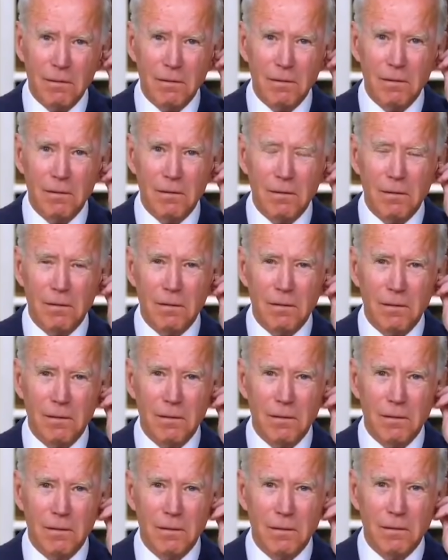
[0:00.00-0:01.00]

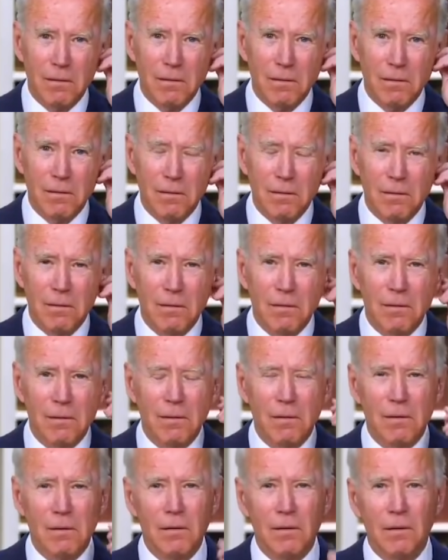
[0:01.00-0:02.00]

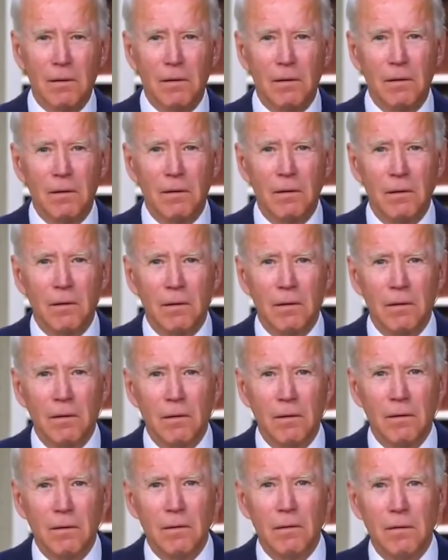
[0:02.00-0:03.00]

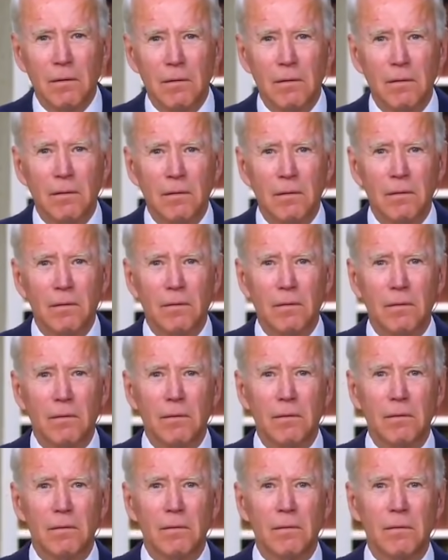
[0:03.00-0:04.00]
[no speech]